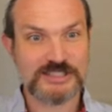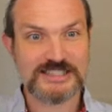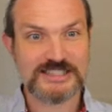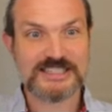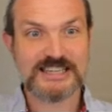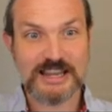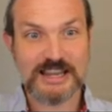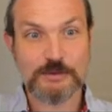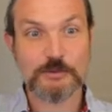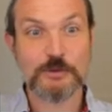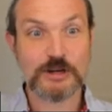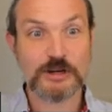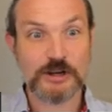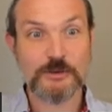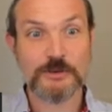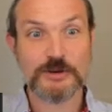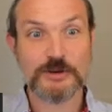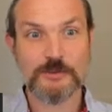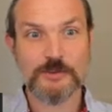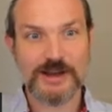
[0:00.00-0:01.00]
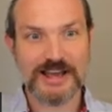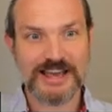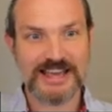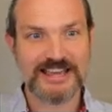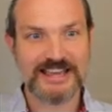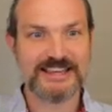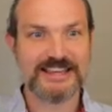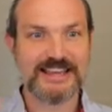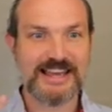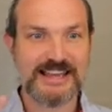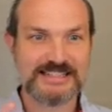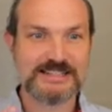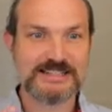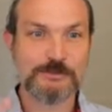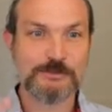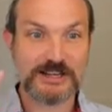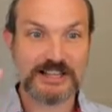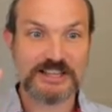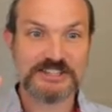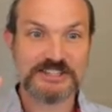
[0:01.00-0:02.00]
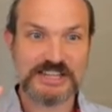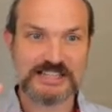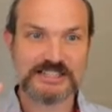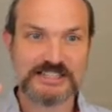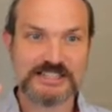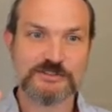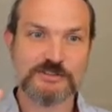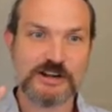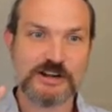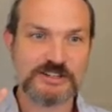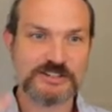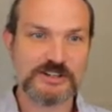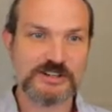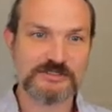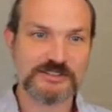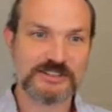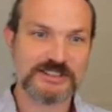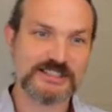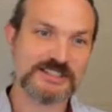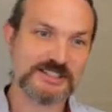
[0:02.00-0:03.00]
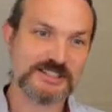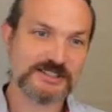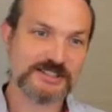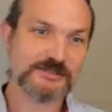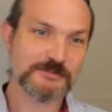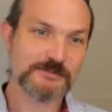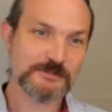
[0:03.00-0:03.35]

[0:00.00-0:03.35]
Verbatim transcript: say we're going away, and someone else has to try solving this.